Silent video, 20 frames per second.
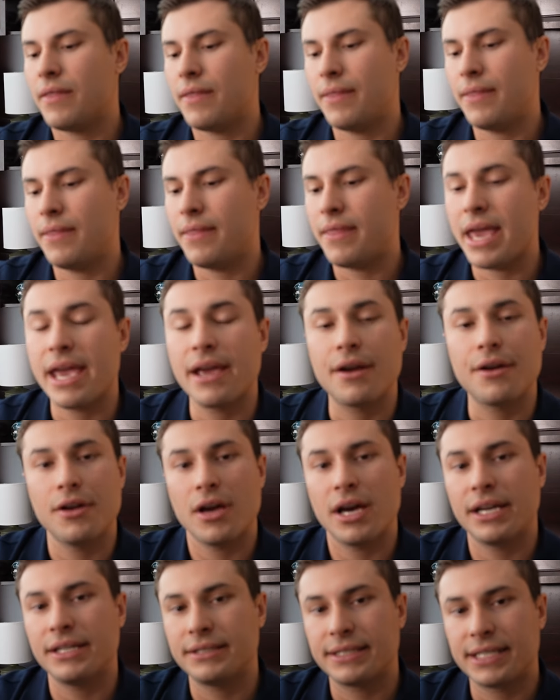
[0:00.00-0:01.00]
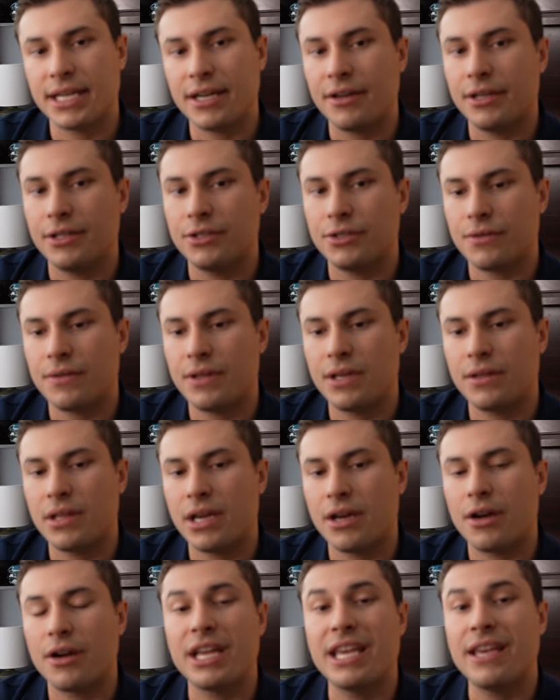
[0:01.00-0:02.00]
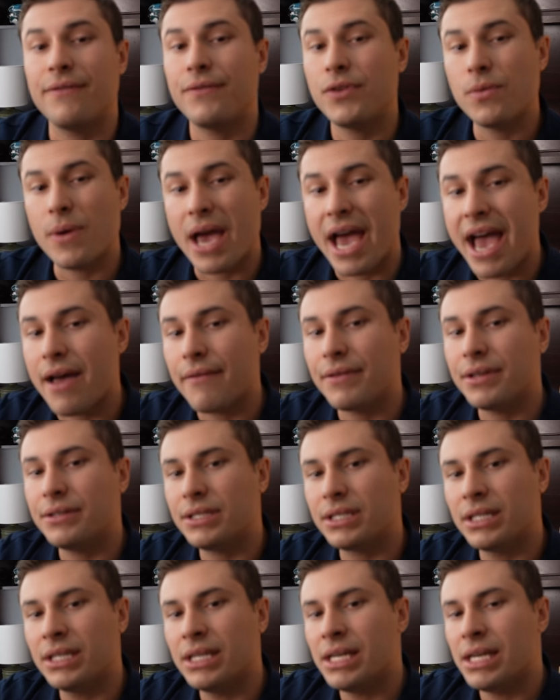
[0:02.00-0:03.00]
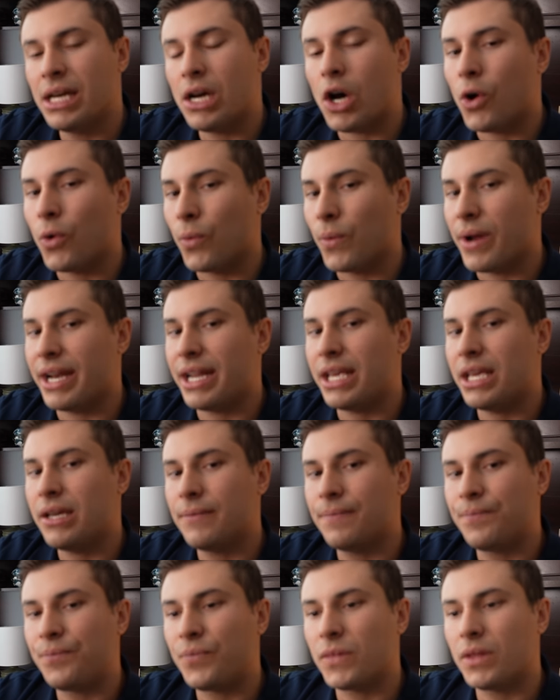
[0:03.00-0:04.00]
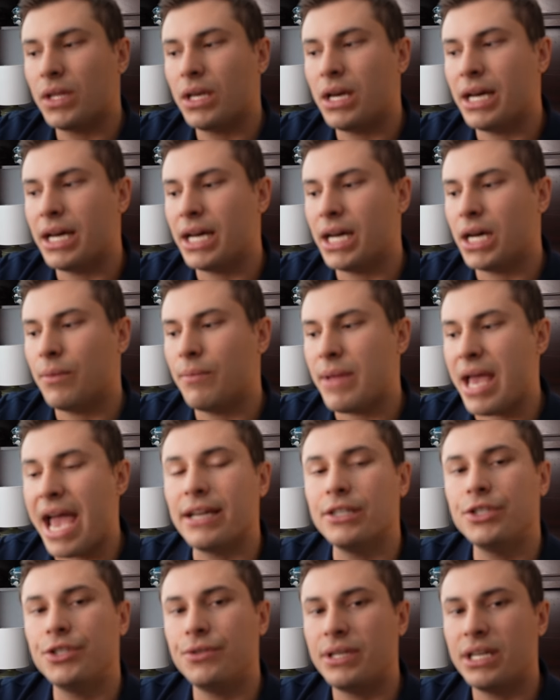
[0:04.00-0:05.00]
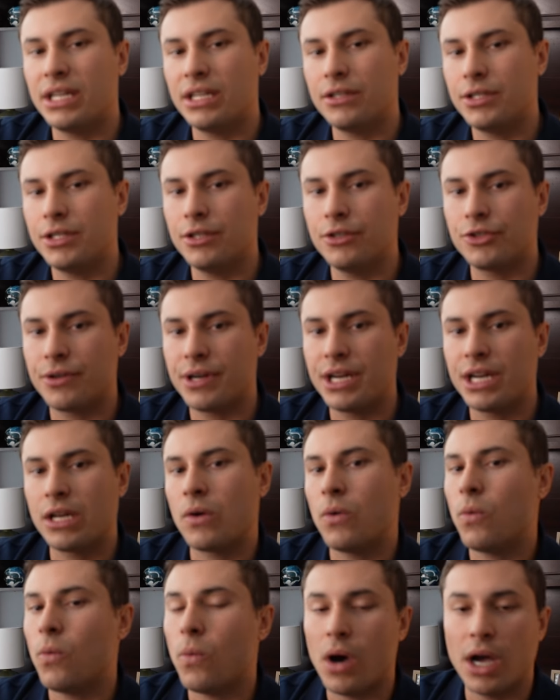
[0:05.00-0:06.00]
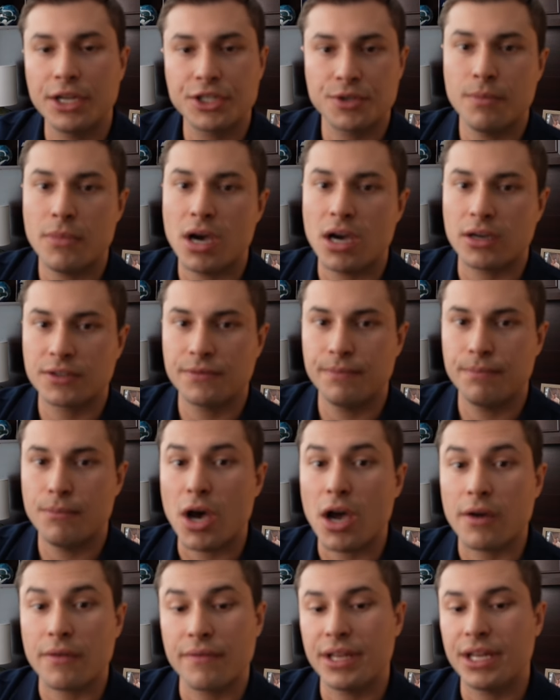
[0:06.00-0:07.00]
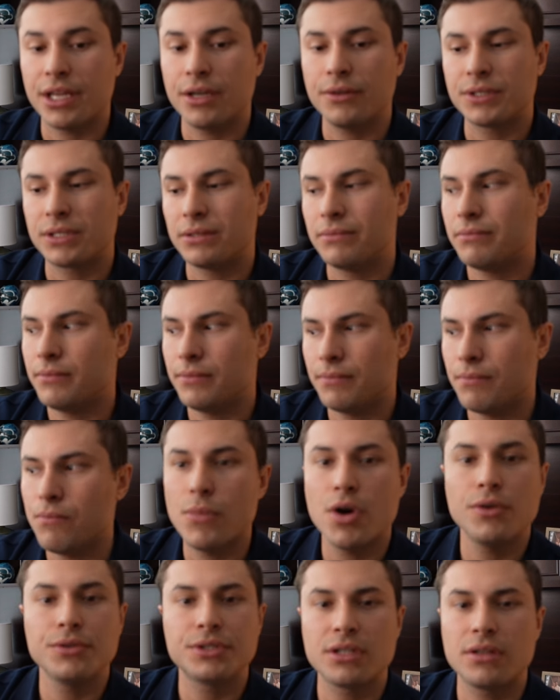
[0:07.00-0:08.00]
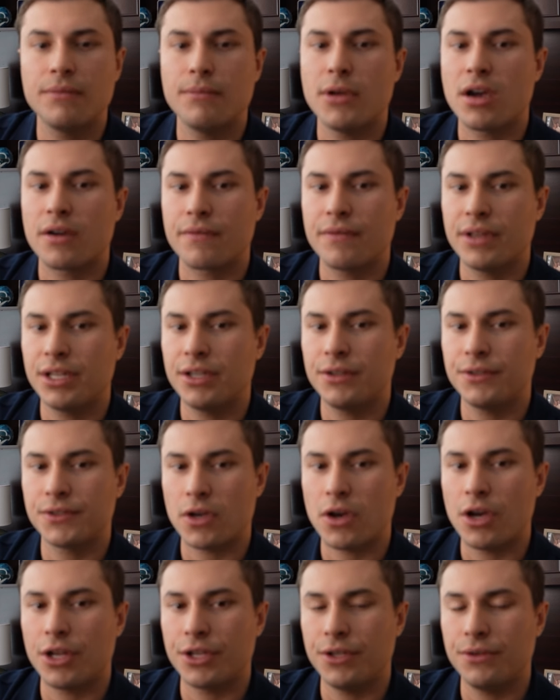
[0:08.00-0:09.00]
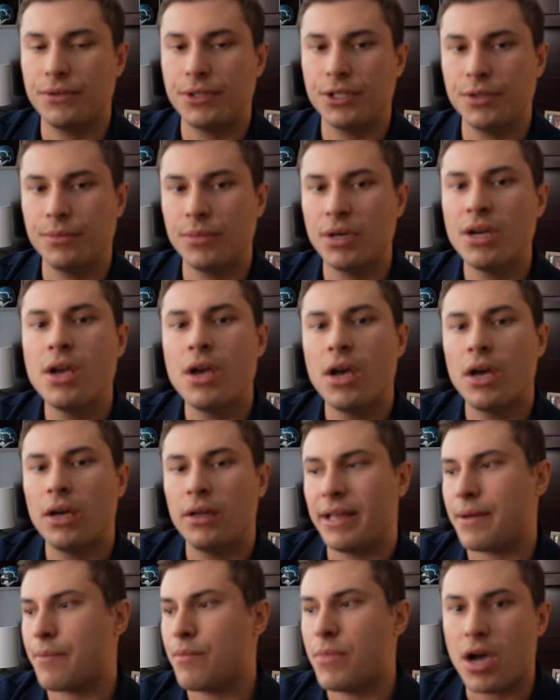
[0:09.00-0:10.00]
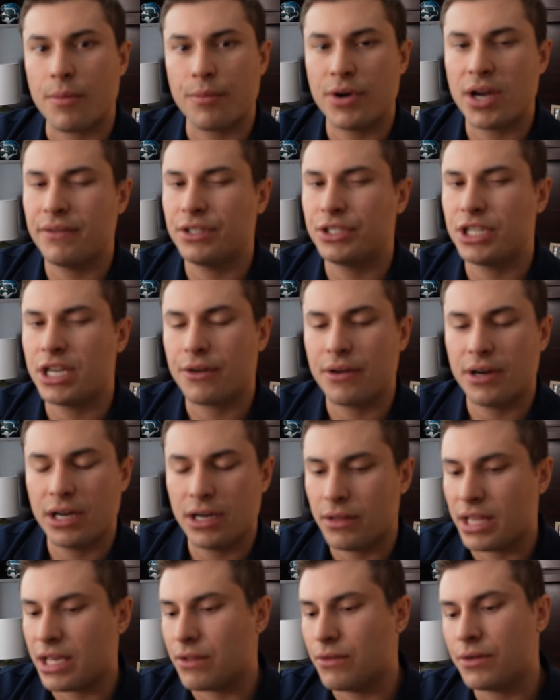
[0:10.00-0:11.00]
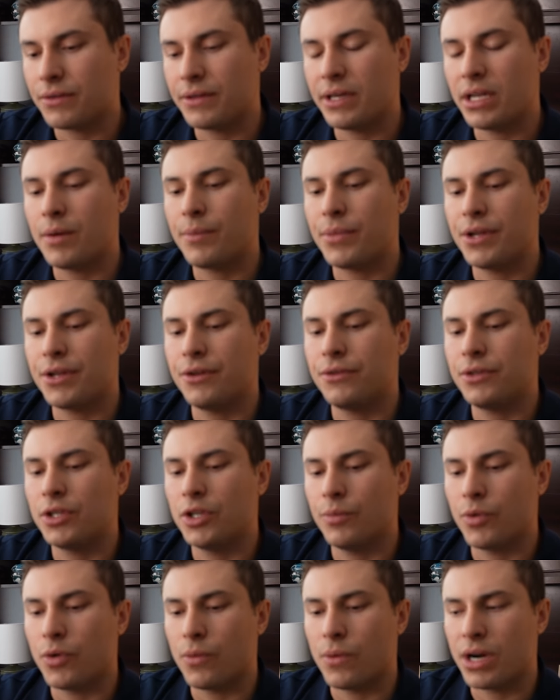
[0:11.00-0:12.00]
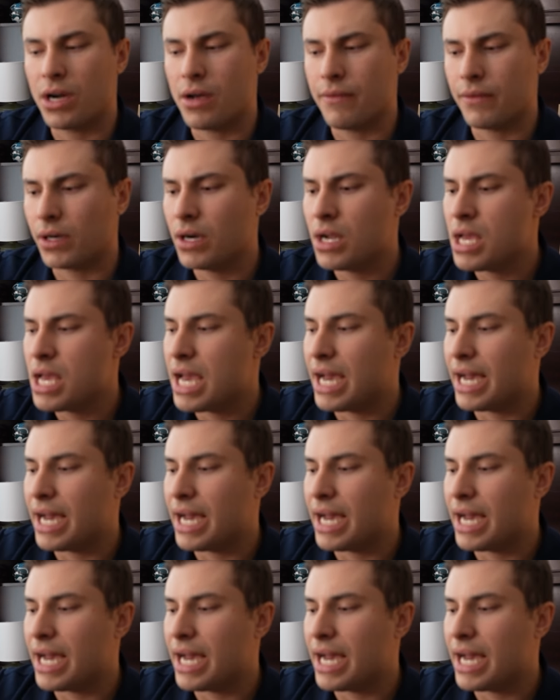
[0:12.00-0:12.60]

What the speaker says: They are not as scary as you think they are. If you haven't already, as you get into your training, watch mock videos. Most of the mock videos on YouTube, like mock private check ride, like look that up on YouTube or wherever.